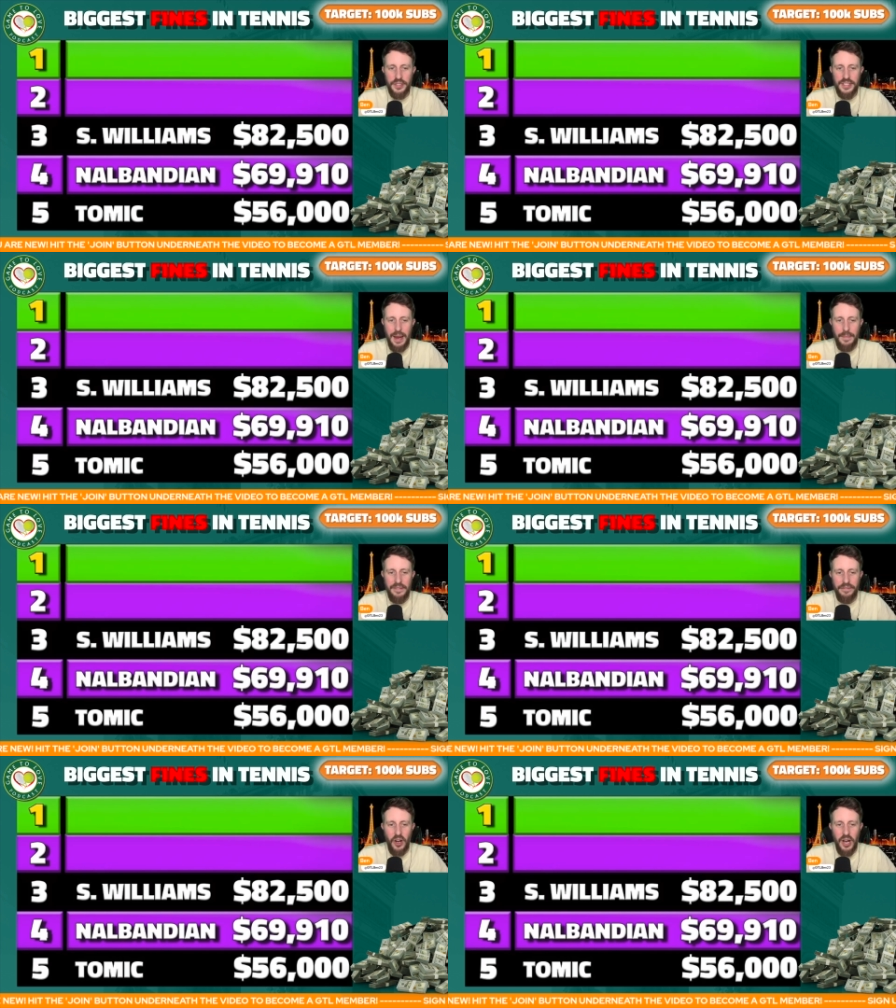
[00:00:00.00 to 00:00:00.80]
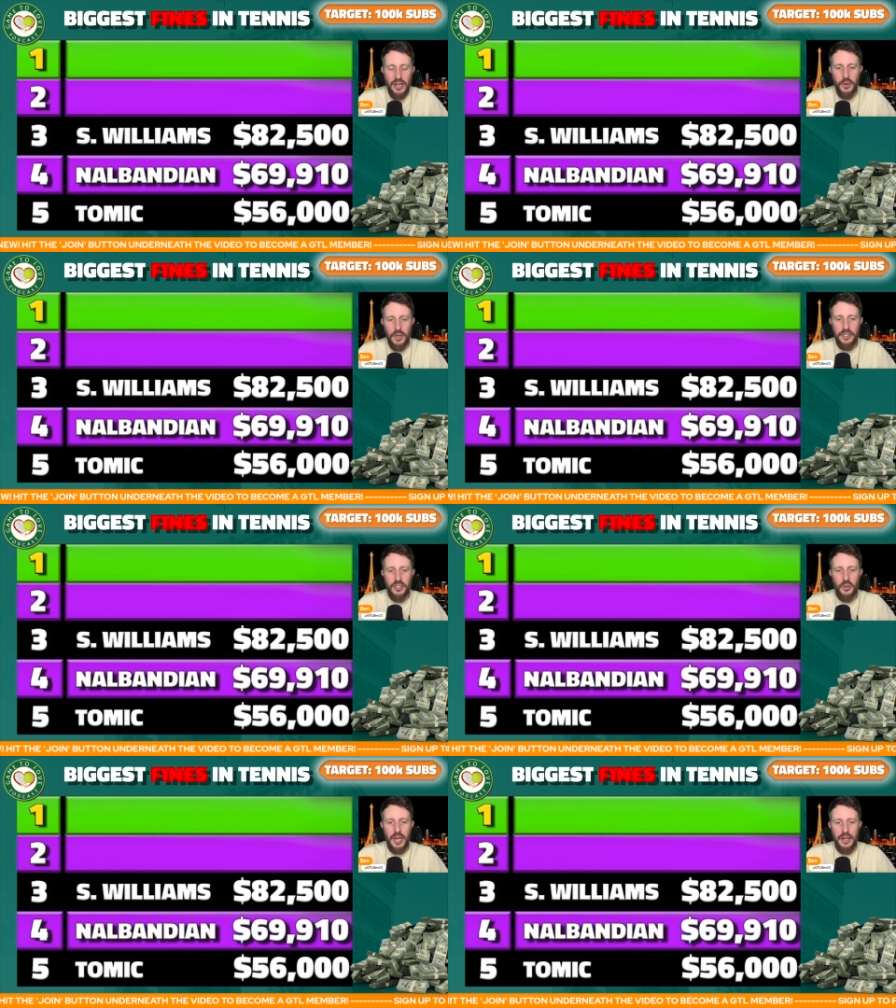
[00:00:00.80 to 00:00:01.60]
semi-final in
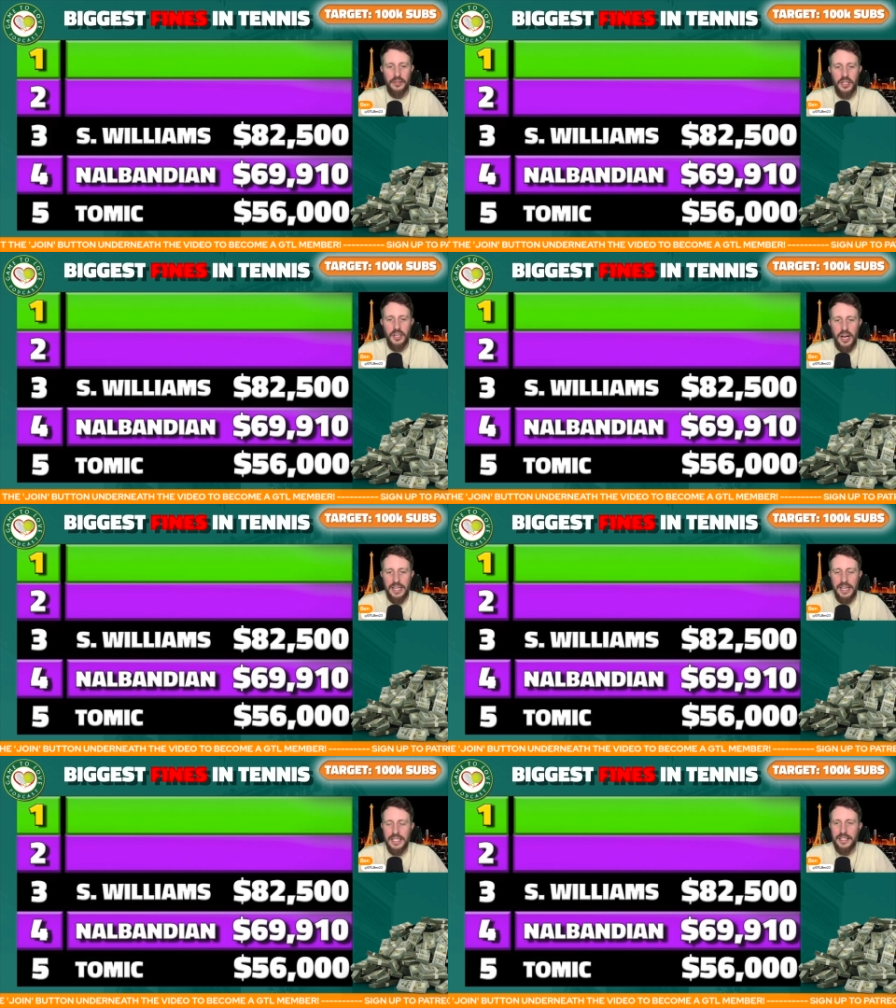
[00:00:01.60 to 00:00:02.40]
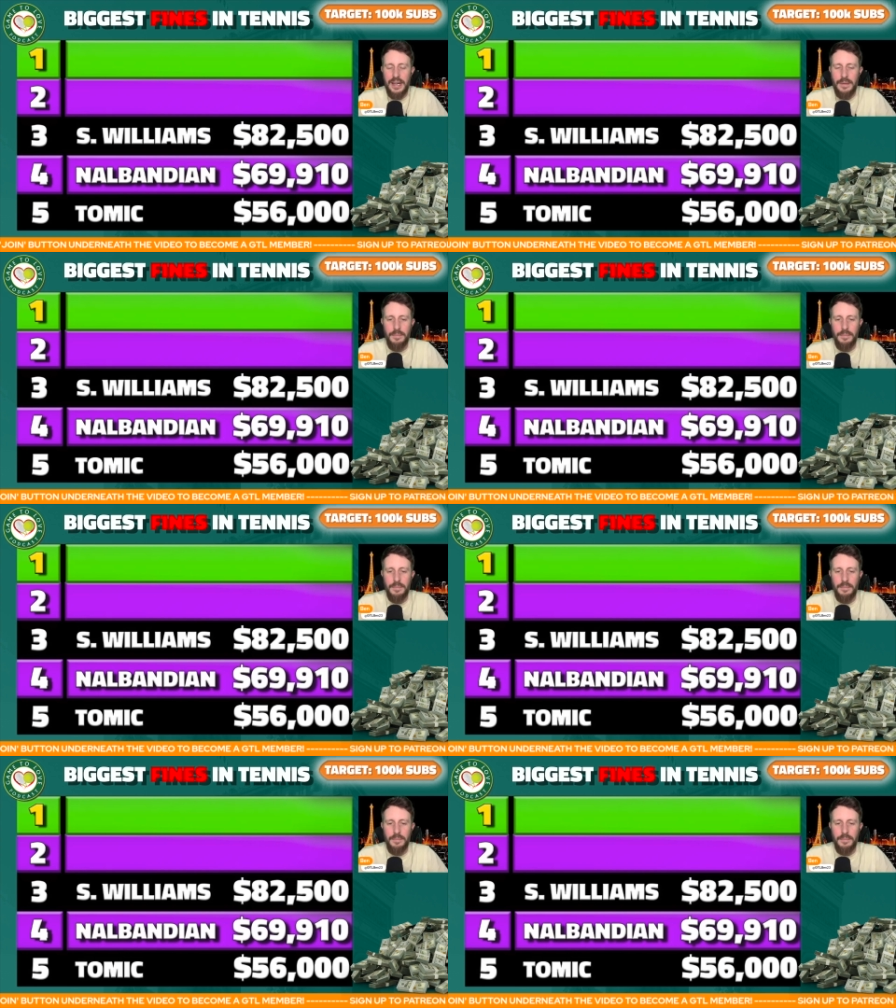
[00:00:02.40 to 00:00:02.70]
2009 against Kim